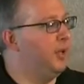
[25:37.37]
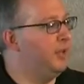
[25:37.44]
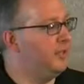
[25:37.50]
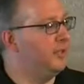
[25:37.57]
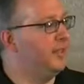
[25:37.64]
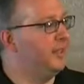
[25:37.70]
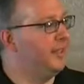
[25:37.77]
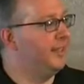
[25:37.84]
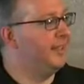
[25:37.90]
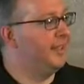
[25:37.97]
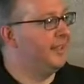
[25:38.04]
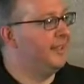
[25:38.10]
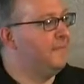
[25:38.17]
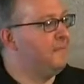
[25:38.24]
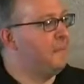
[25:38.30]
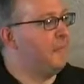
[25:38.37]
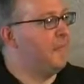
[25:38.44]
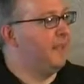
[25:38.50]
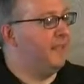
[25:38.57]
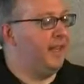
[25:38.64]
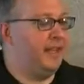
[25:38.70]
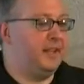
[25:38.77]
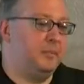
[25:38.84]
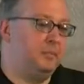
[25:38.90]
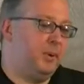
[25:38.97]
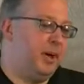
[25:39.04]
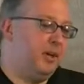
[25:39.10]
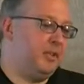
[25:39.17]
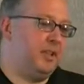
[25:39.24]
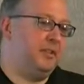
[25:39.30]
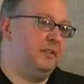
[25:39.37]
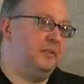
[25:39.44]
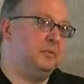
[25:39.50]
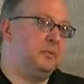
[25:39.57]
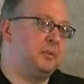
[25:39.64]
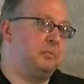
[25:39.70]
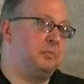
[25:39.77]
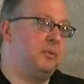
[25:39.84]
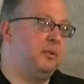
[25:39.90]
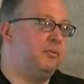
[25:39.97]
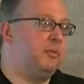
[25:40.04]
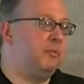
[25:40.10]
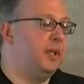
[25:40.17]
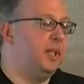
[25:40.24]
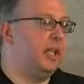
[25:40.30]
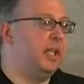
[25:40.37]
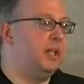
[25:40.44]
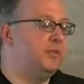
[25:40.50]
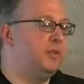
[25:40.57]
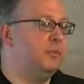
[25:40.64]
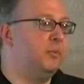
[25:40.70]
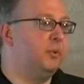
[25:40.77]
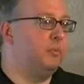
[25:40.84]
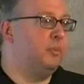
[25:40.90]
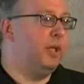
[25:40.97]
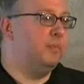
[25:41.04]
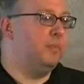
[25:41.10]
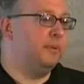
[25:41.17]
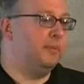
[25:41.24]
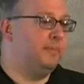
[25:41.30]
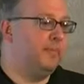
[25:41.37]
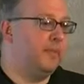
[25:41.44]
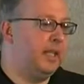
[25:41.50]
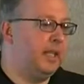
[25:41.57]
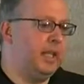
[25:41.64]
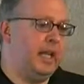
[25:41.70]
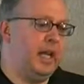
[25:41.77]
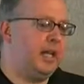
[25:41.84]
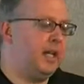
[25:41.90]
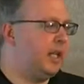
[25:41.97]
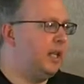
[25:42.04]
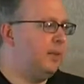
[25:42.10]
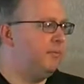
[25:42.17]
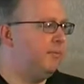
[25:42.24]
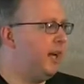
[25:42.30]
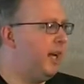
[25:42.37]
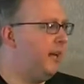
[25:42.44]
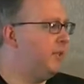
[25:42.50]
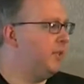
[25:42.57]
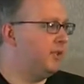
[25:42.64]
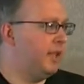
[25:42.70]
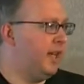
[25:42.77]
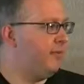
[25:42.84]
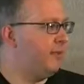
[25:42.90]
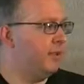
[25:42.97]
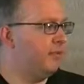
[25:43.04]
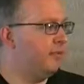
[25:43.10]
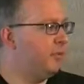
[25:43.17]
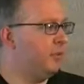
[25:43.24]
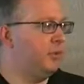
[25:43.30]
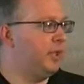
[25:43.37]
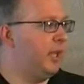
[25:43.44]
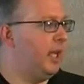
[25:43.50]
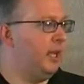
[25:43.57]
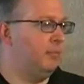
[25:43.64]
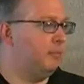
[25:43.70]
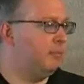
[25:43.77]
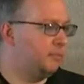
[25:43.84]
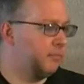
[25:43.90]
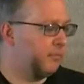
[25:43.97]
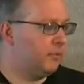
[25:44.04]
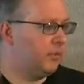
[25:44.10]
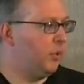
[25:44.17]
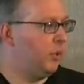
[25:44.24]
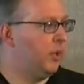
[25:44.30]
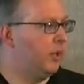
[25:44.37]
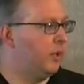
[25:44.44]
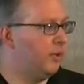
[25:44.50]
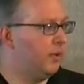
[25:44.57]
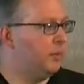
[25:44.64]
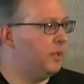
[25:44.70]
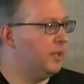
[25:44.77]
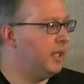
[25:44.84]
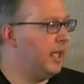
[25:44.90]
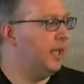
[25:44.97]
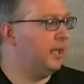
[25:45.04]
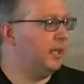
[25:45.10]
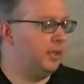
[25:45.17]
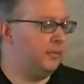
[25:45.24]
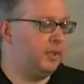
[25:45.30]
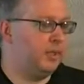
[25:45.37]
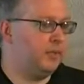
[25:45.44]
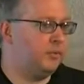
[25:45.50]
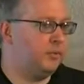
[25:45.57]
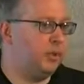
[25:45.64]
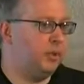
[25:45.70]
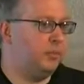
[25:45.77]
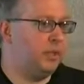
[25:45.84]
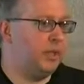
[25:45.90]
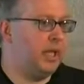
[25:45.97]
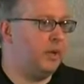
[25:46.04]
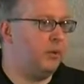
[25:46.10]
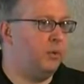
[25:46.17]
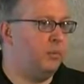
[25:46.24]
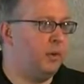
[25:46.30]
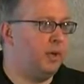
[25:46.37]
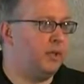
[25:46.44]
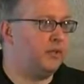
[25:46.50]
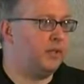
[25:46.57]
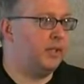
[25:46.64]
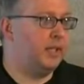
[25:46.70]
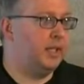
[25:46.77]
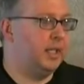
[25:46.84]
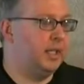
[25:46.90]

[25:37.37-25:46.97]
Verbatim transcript: recently that the budget was approved for me to get two more people I could keep five to seven full time going, I mean, daily. I mean, it's really been that robust.